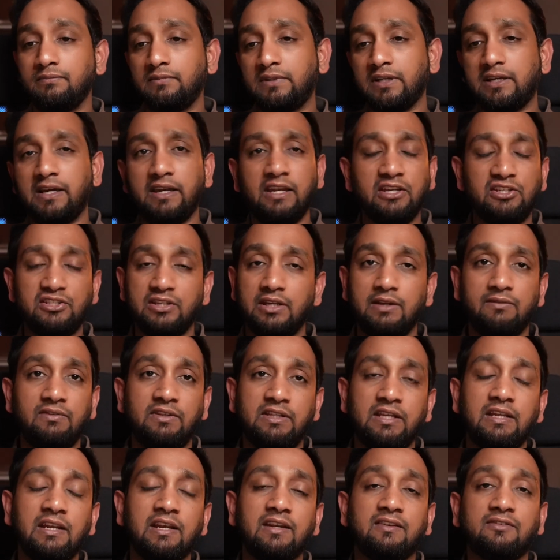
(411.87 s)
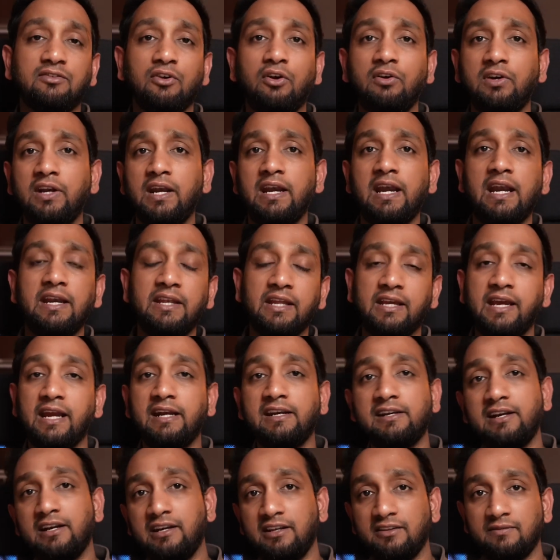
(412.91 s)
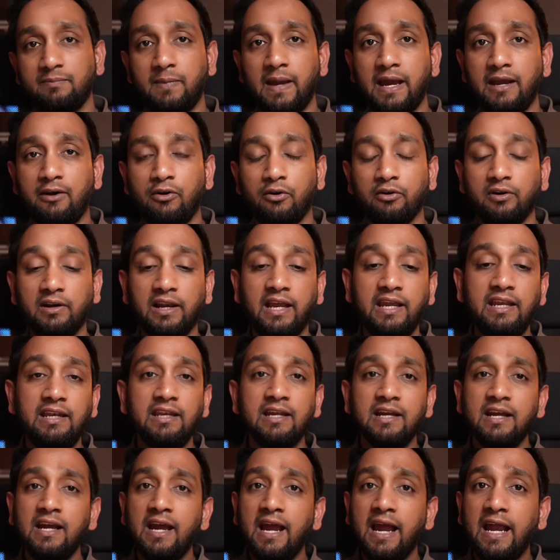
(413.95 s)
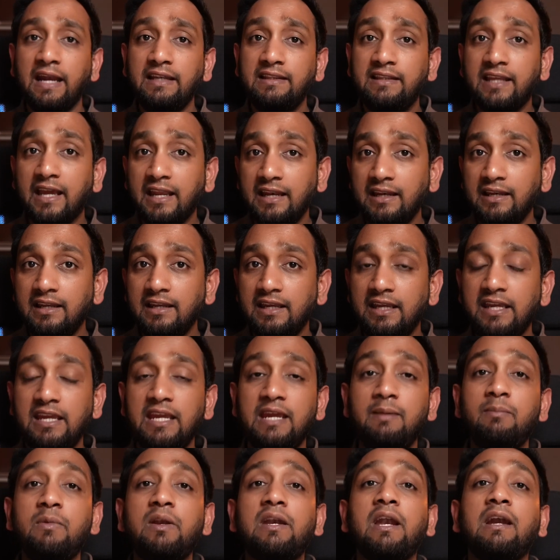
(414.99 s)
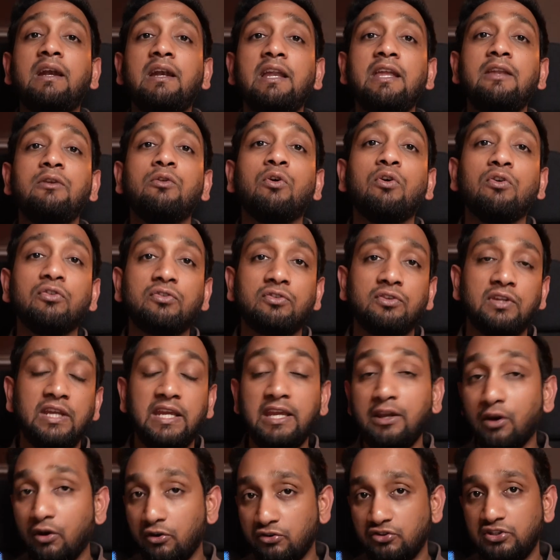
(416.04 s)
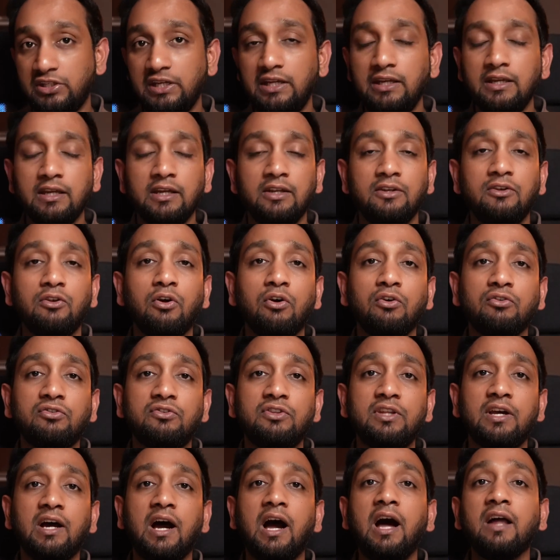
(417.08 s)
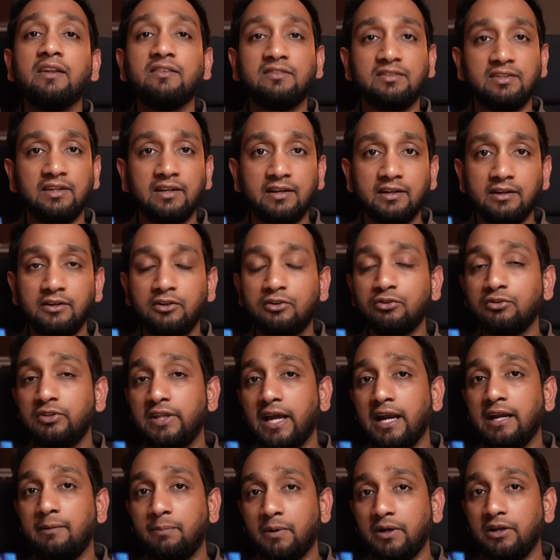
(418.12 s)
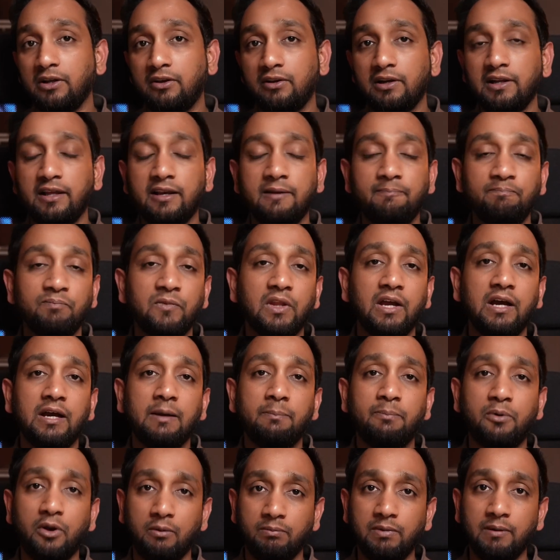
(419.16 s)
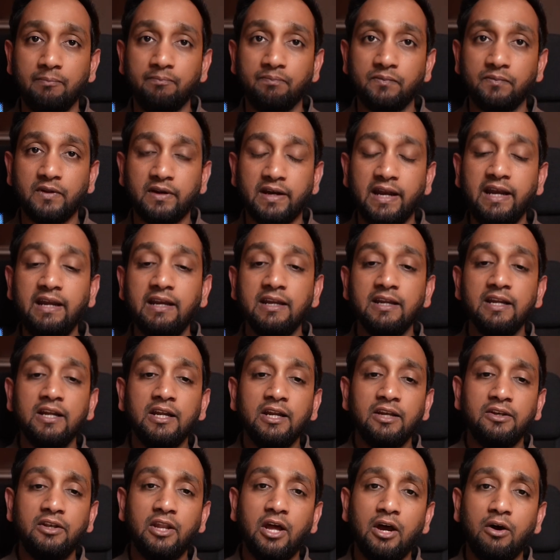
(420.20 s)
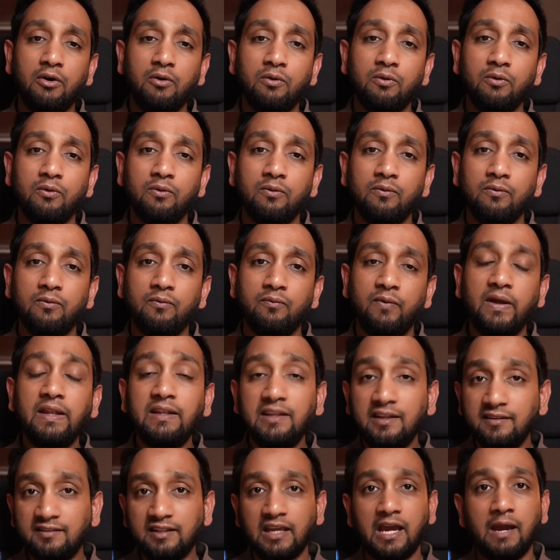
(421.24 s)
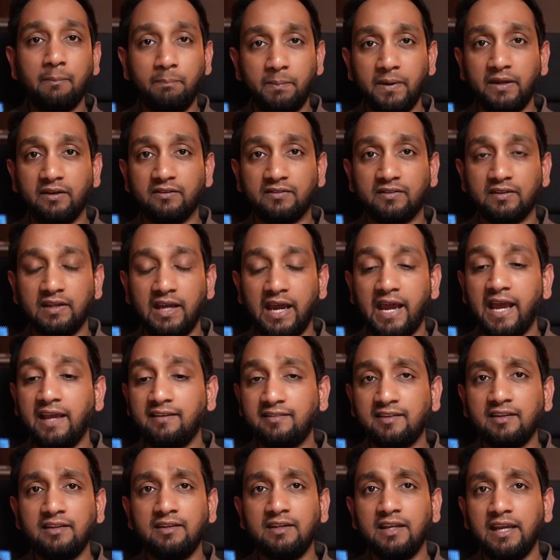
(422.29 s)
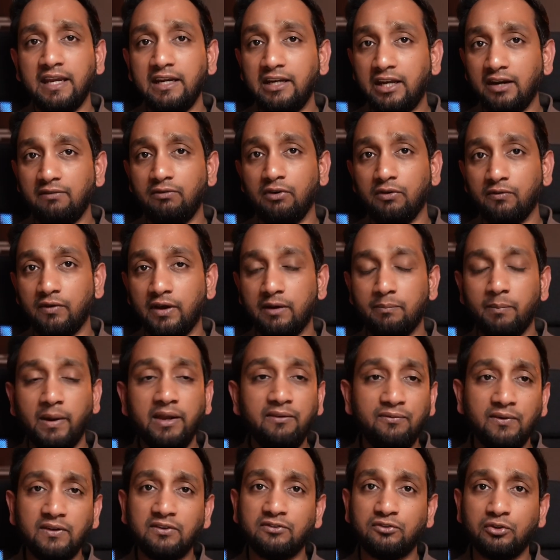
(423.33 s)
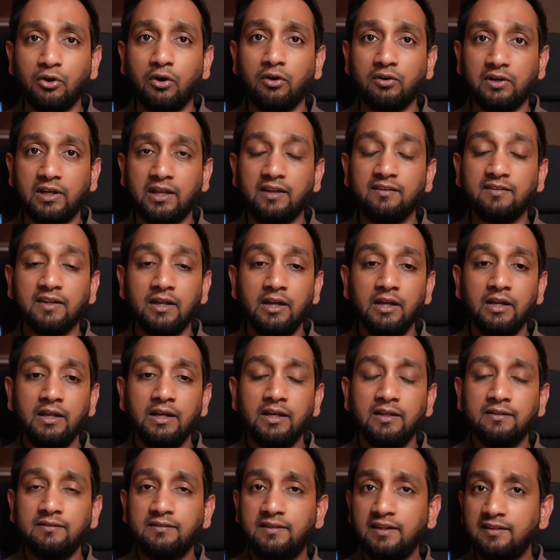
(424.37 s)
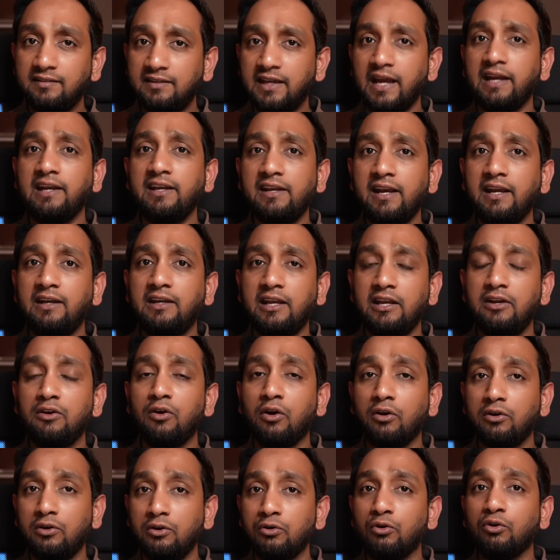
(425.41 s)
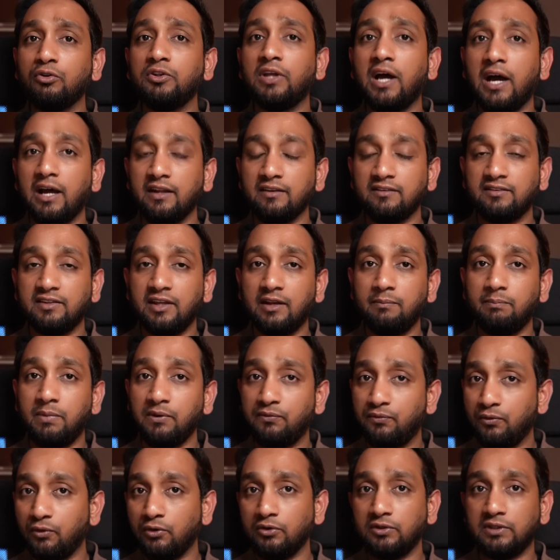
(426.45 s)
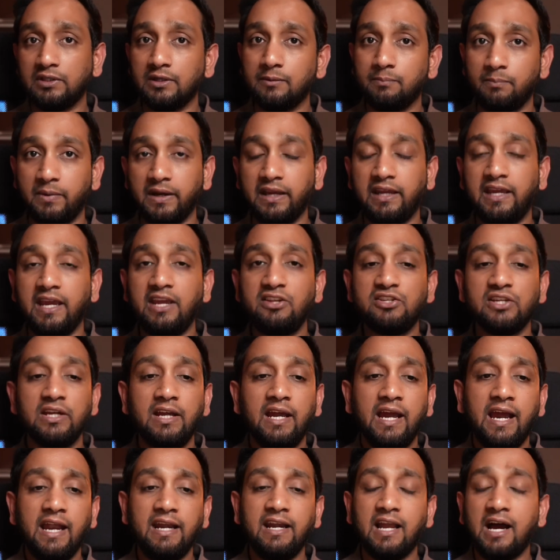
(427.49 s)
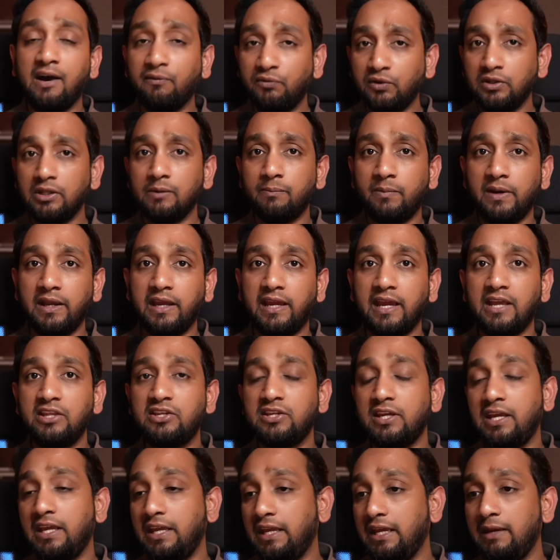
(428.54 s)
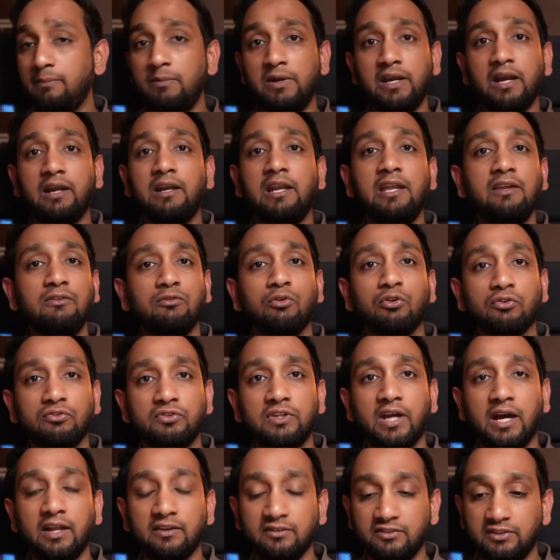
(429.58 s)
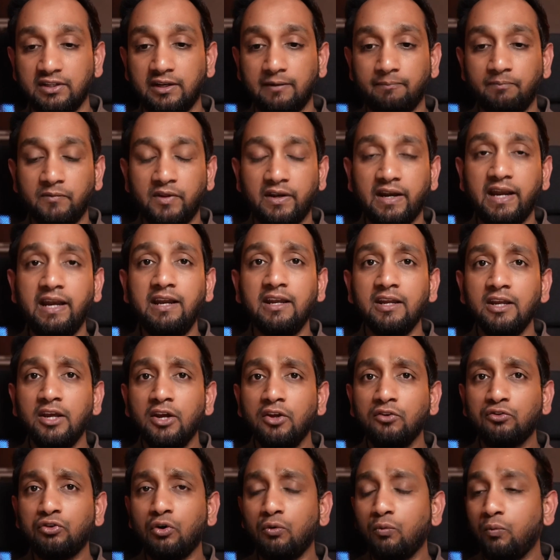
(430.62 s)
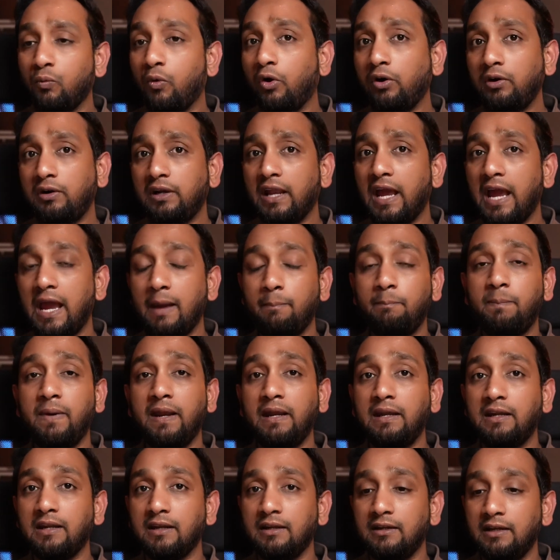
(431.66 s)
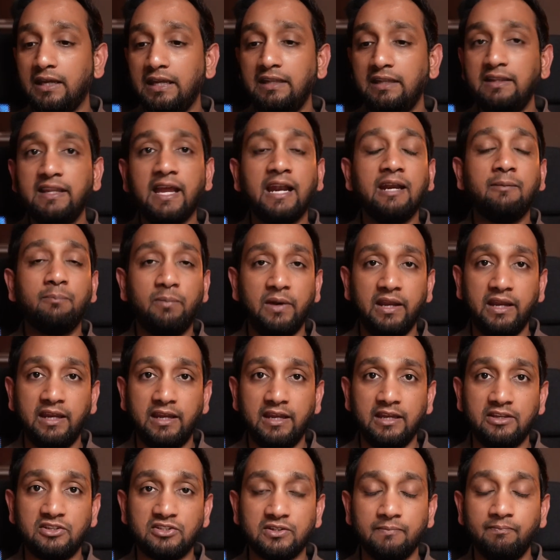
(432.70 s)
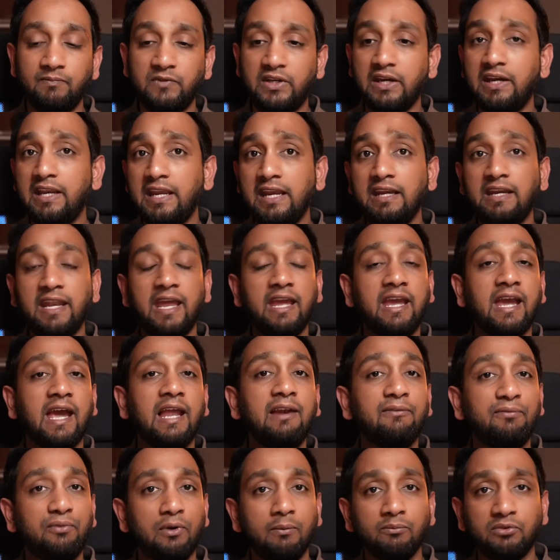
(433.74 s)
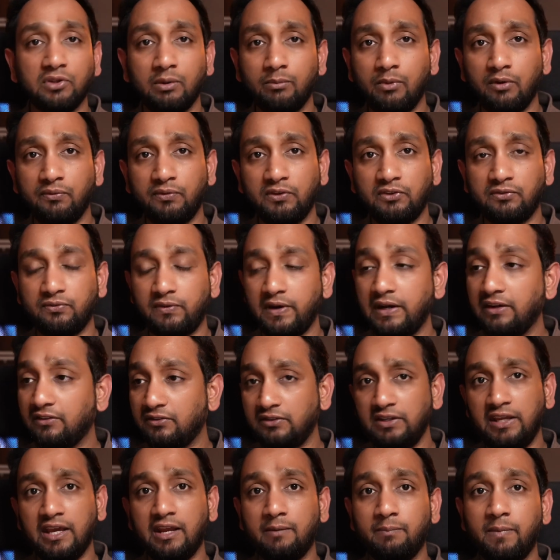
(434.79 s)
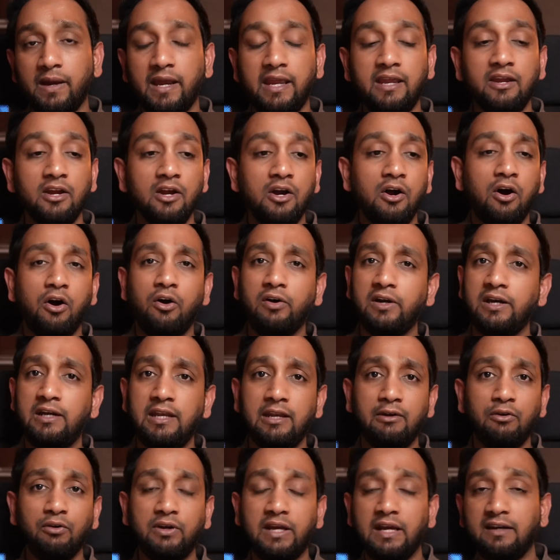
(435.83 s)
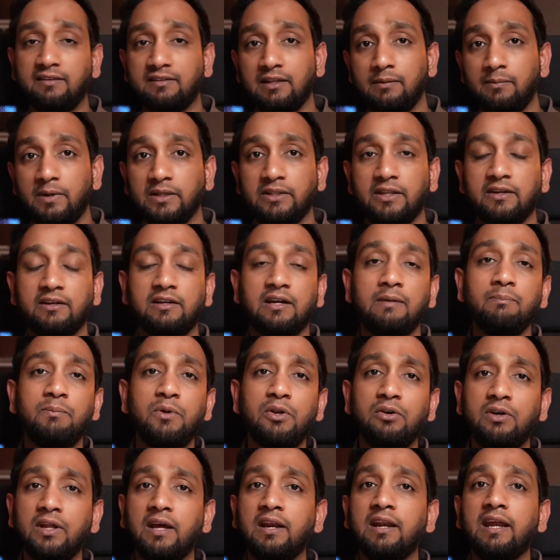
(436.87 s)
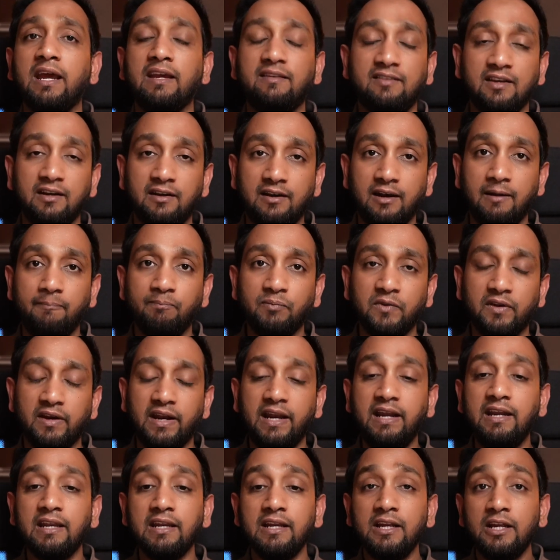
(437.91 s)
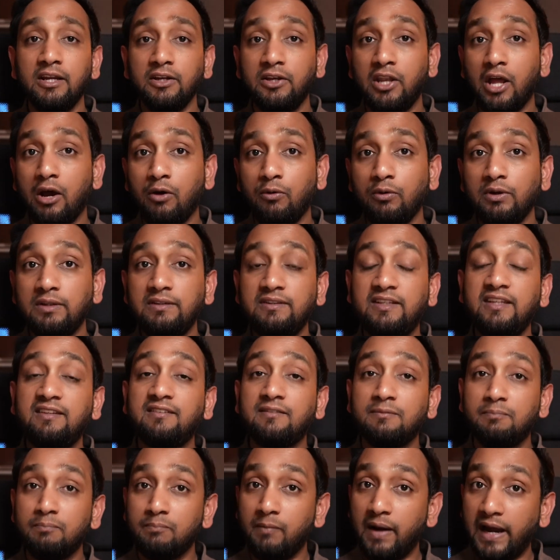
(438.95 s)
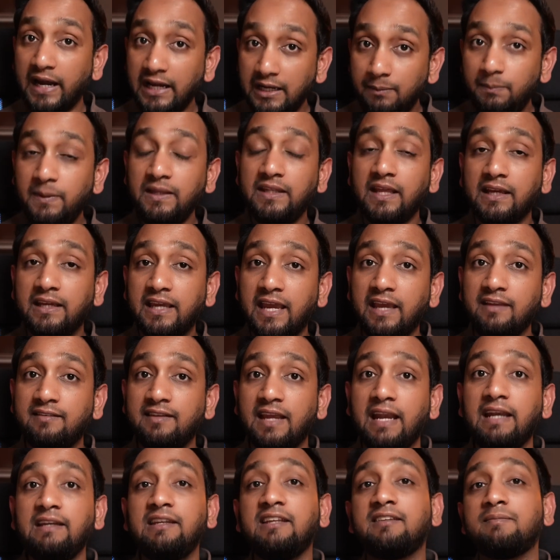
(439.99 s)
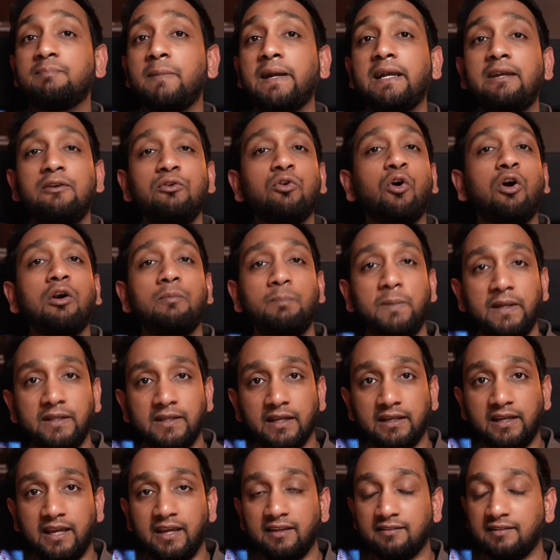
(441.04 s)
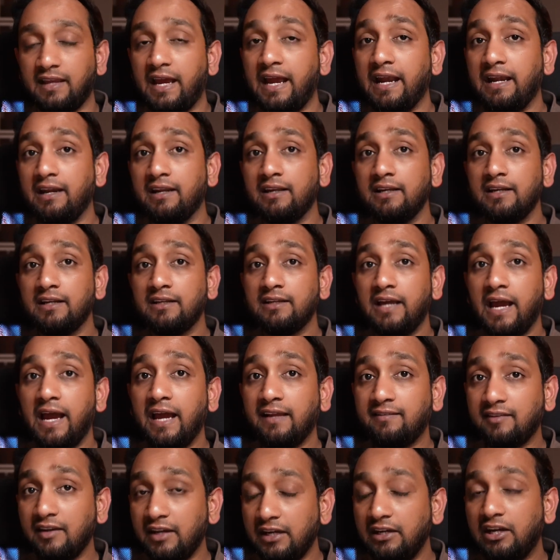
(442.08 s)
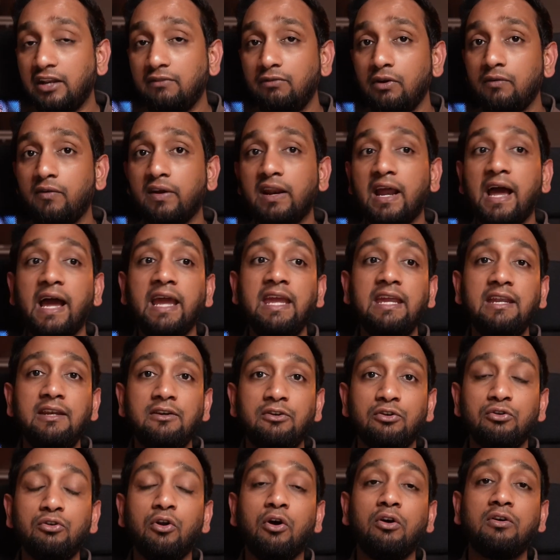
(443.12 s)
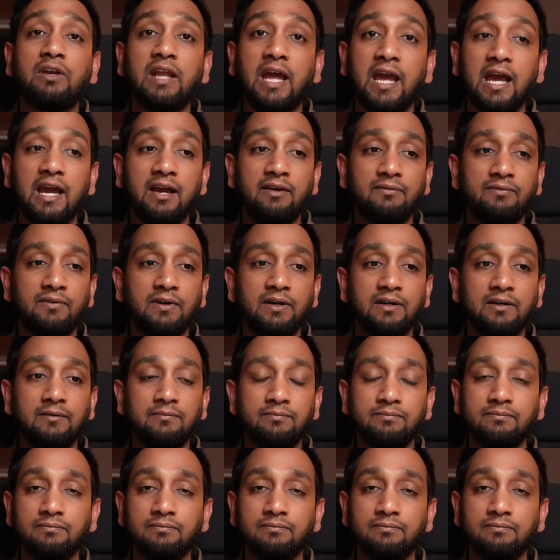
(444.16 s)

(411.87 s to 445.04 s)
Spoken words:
connection, everything gets sorted and the candidate is back online, and then he immediately knows, he or she knows the answer to that particular problem, right? Now, when this happens, as an interviewer, my first thought is, this candidate did not know the answer before the breakage, and after the breakage he immediately knows the answer, right? So what happened in that breakage? Did he take help from some of his friends nearby, or did he look at some other computer, etc., right? Now, this might be the case and this might not be the case, and as an interviewer, I do not have a